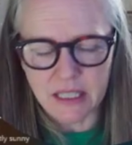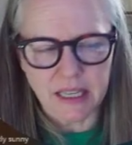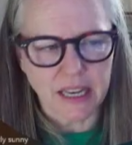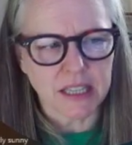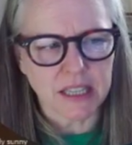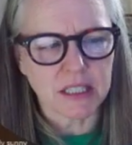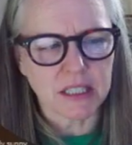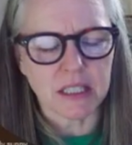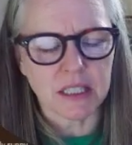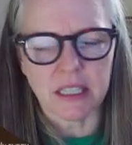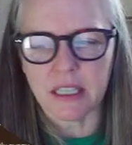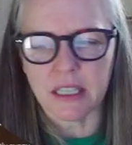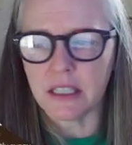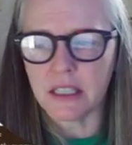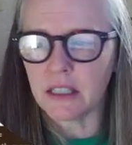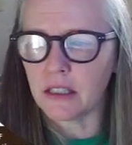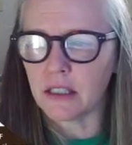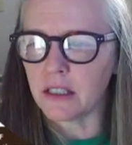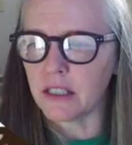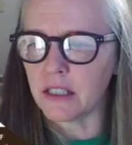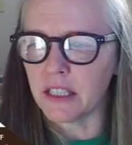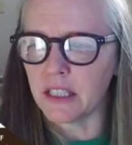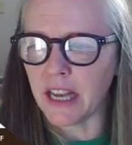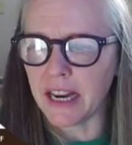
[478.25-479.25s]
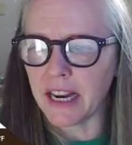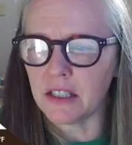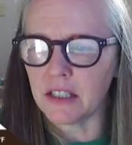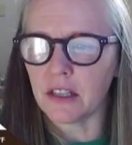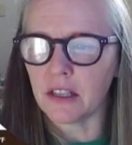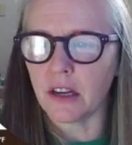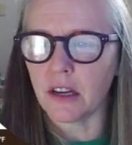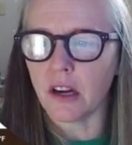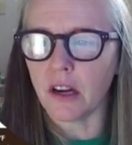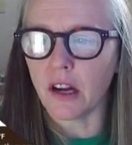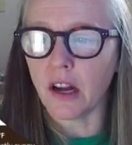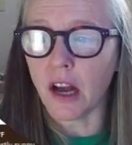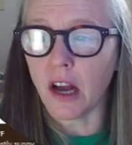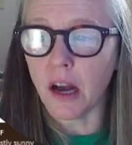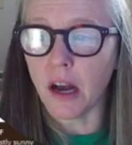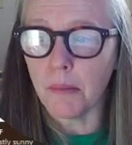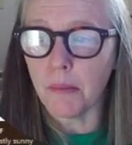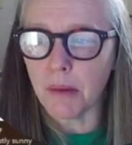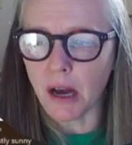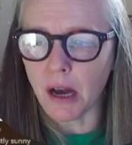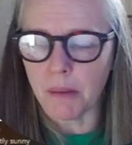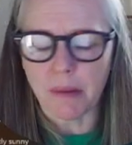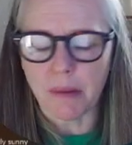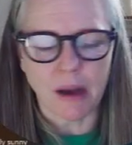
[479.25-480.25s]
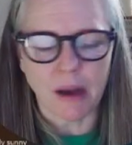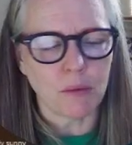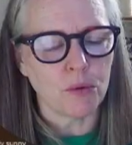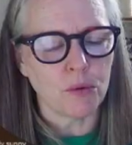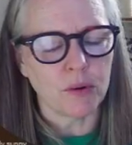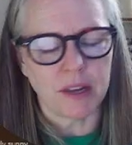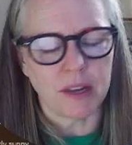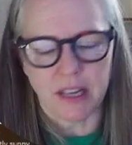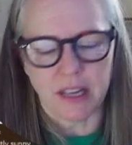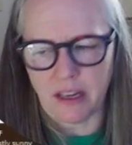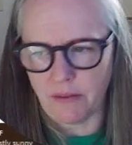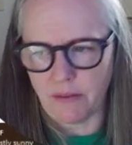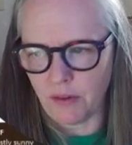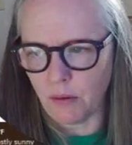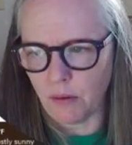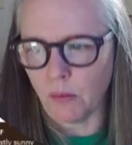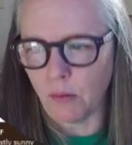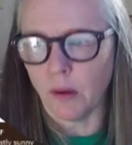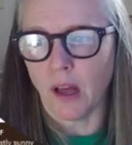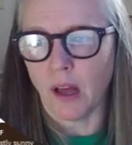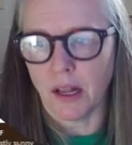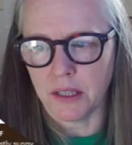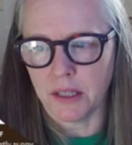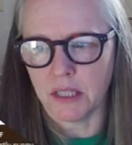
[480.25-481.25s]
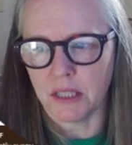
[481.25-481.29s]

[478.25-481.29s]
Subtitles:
And as these dates come up, I will give you lots